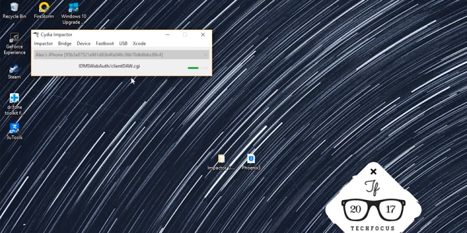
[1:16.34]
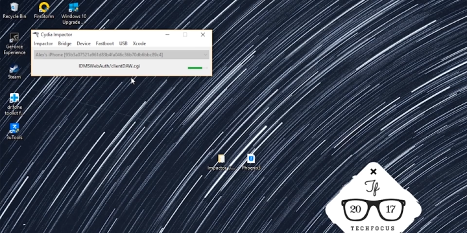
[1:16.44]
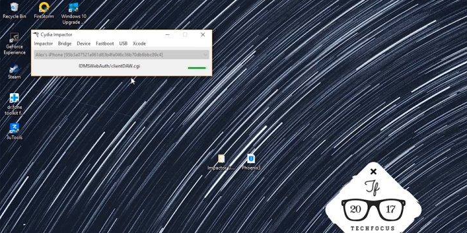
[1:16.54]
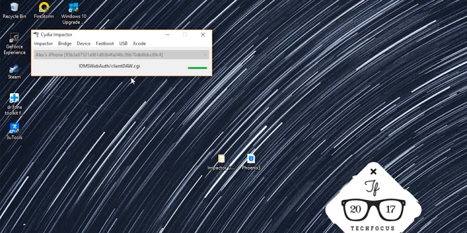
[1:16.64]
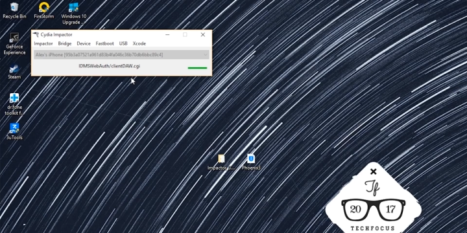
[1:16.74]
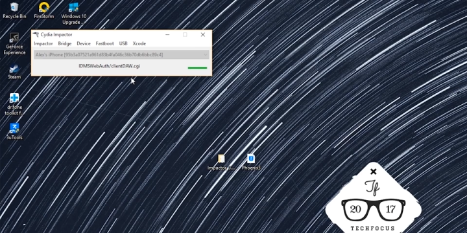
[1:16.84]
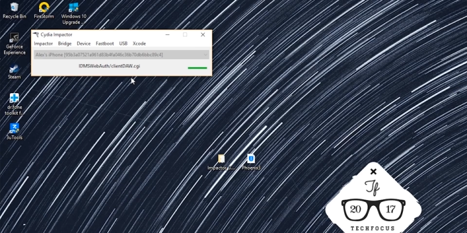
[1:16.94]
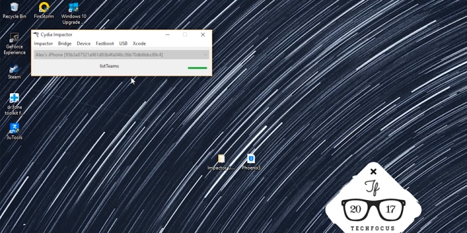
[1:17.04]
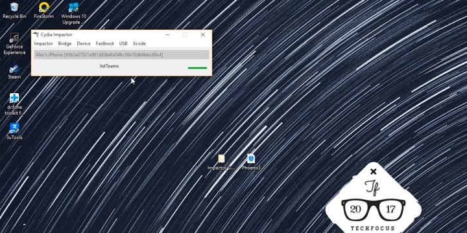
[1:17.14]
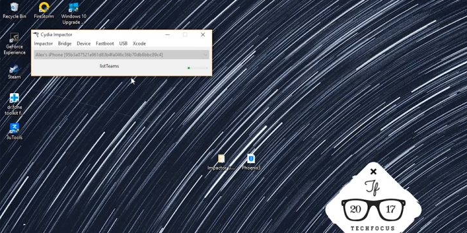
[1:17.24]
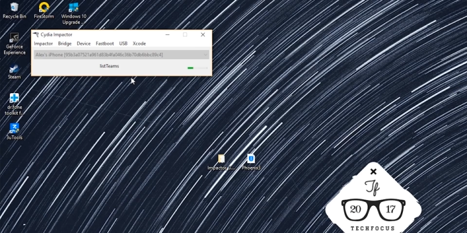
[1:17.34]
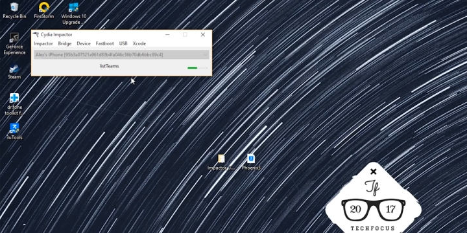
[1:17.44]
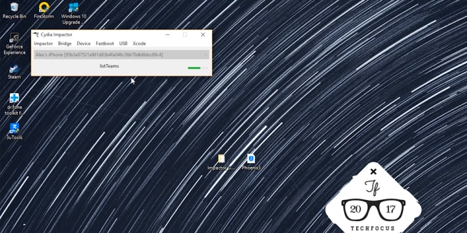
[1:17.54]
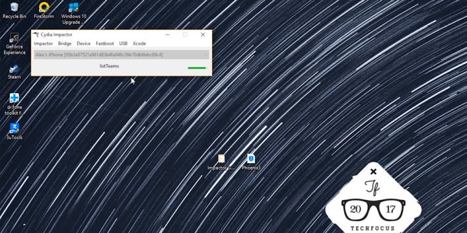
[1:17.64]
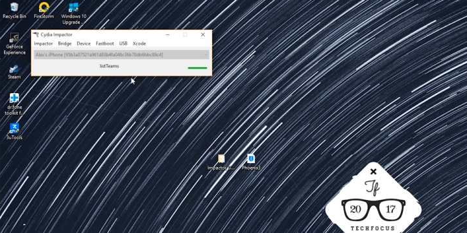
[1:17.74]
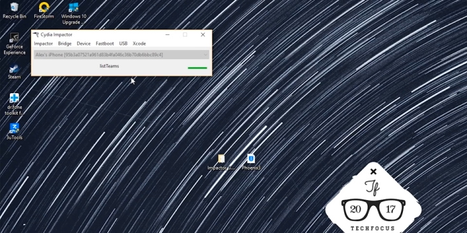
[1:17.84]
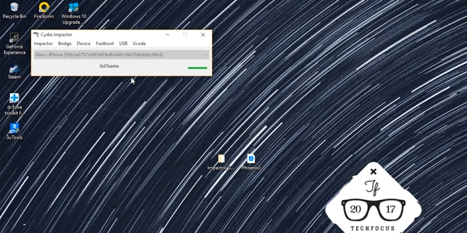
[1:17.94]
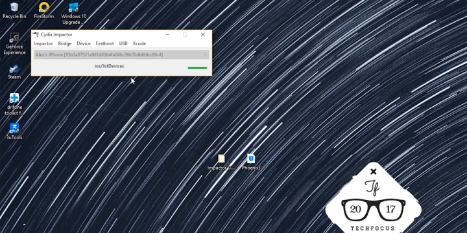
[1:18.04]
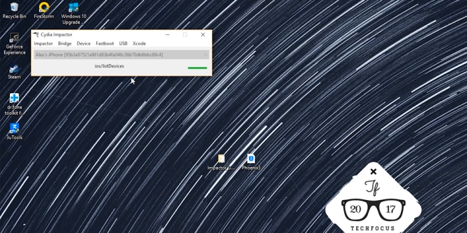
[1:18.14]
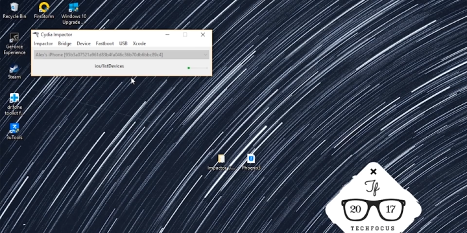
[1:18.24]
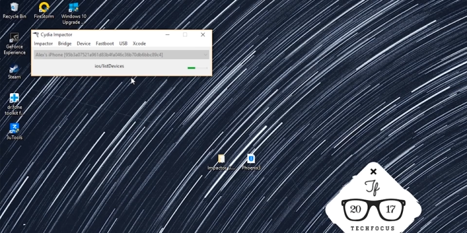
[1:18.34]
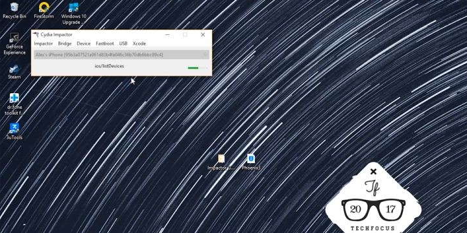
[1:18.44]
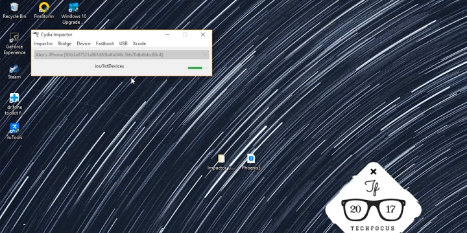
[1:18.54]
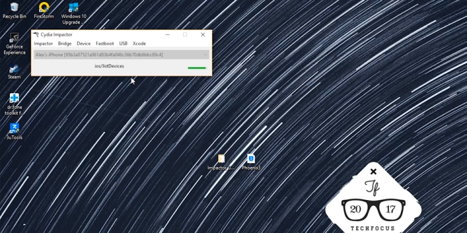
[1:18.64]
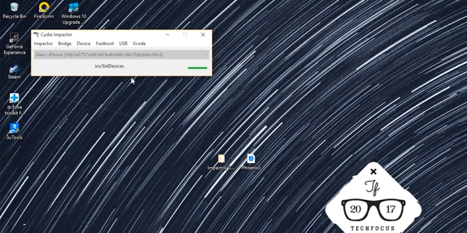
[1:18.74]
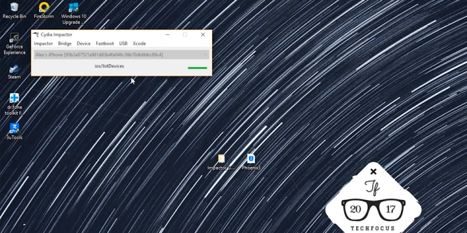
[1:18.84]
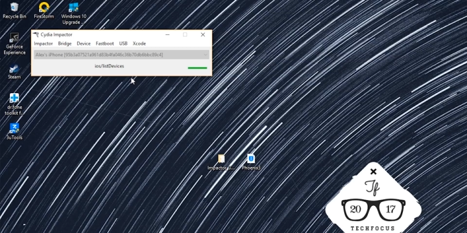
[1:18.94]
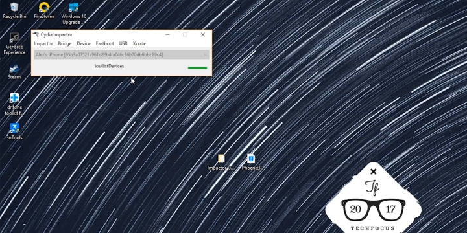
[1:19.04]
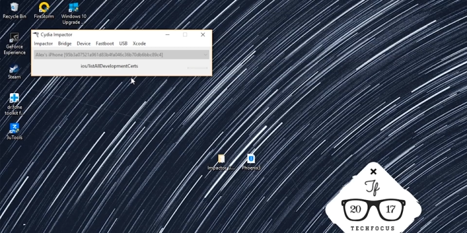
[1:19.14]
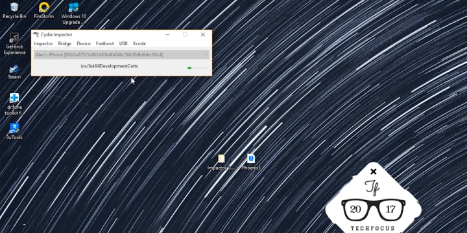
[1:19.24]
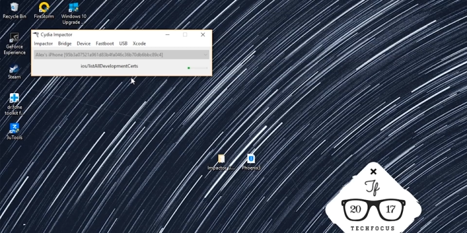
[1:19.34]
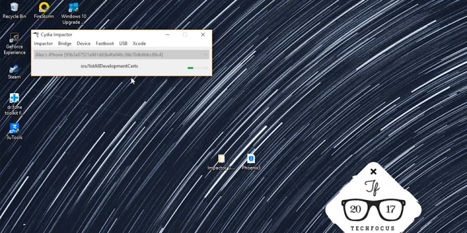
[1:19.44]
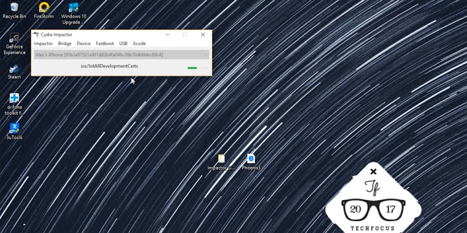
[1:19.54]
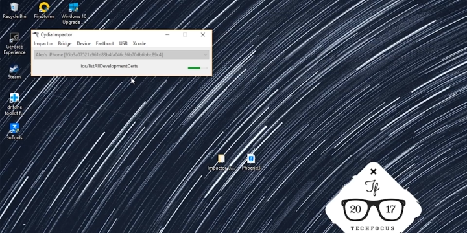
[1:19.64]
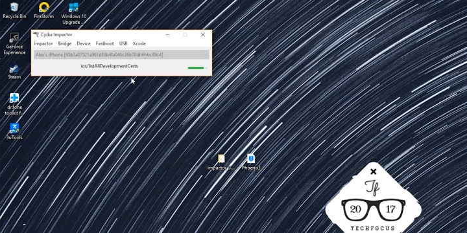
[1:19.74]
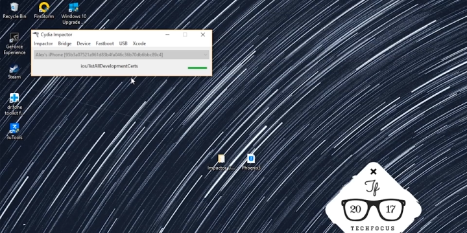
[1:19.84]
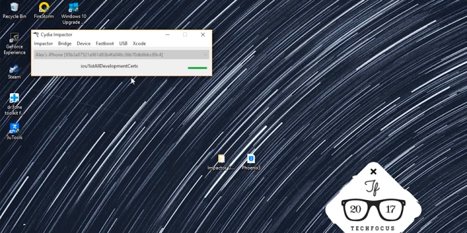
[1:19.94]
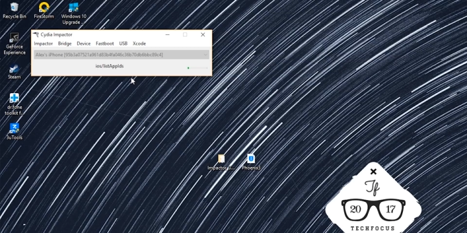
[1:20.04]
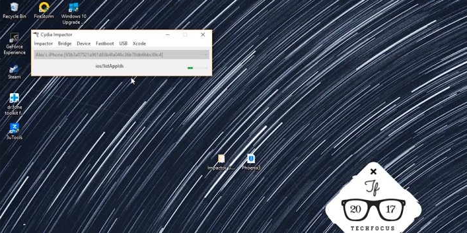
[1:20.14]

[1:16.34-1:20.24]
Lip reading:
Nobody's mouth can be seen.